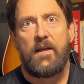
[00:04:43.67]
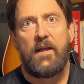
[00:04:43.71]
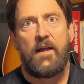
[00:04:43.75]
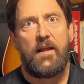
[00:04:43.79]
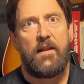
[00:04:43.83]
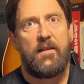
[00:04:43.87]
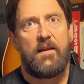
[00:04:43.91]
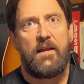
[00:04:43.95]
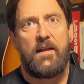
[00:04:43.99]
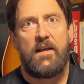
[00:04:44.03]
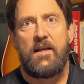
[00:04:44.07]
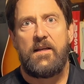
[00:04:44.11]
and
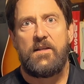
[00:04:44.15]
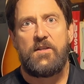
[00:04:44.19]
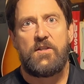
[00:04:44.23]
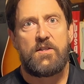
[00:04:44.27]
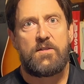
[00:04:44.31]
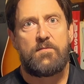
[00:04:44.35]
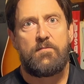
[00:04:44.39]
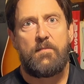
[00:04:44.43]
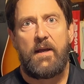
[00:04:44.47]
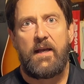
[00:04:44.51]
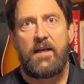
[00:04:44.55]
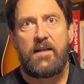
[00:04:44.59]
then it
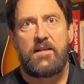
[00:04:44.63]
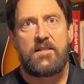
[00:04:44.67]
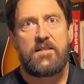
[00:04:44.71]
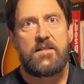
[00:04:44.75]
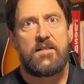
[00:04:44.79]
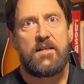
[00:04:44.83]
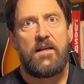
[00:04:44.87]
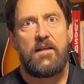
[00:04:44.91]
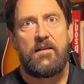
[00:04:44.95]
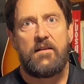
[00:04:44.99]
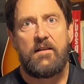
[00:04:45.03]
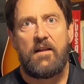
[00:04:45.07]
just makes
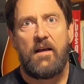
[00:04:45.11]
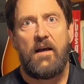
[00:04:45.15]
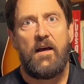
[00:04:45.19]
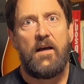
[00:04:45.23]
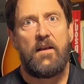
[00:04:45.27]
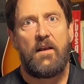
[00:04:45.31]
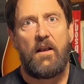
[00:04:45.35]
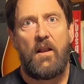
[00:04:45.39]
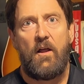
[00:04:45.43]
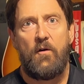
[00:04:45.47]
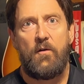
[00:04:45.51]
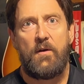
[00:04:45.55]
the
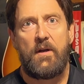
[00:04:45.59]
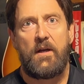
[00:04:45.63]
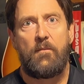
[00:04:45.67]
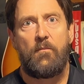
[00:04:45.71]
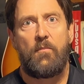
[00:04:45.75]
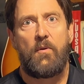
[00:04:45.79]
unloading